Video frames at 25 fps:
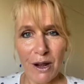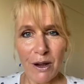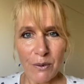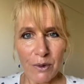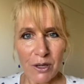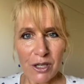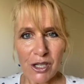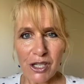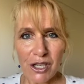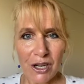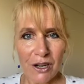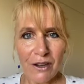We're
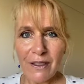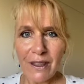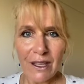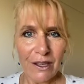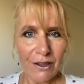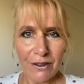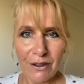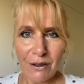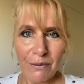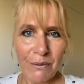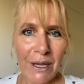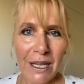shown that on
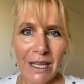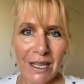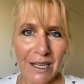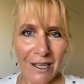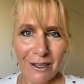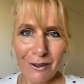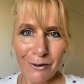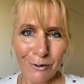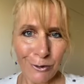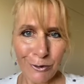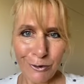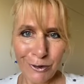the media
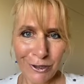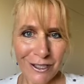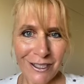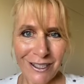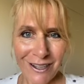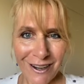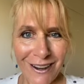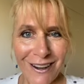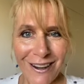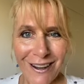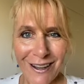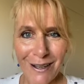all the
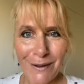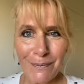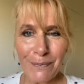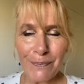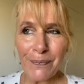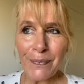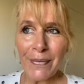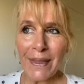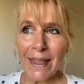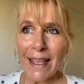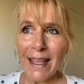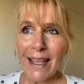time,
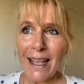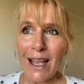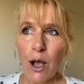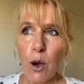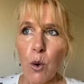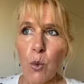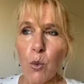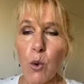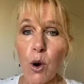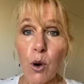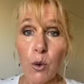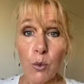
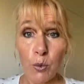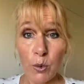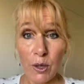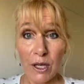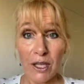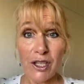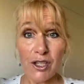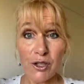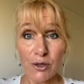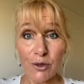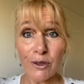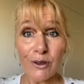what we
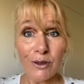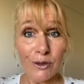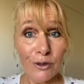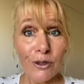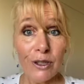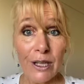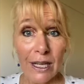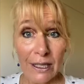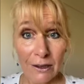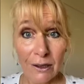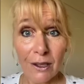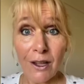should
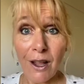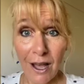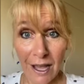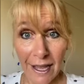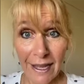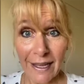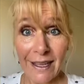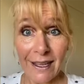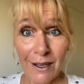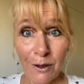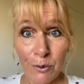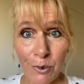look
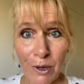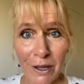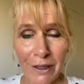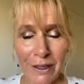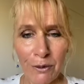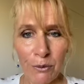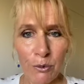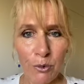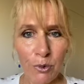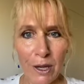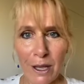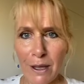like, whether
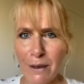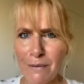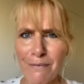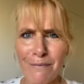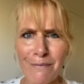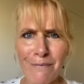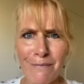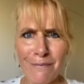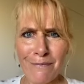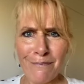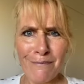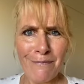we're
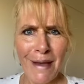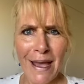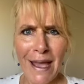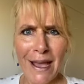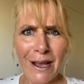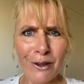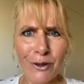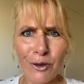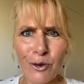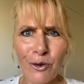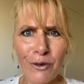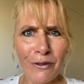
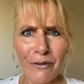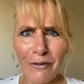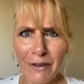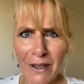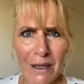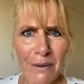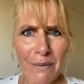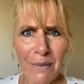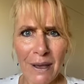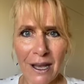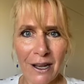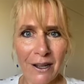male or
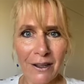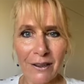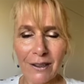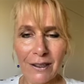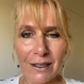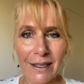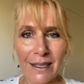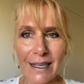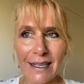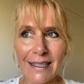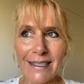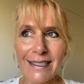female,
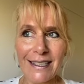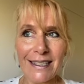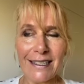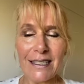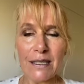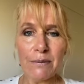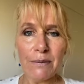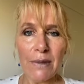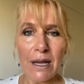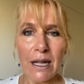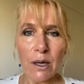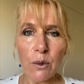it doesn't
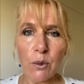matter.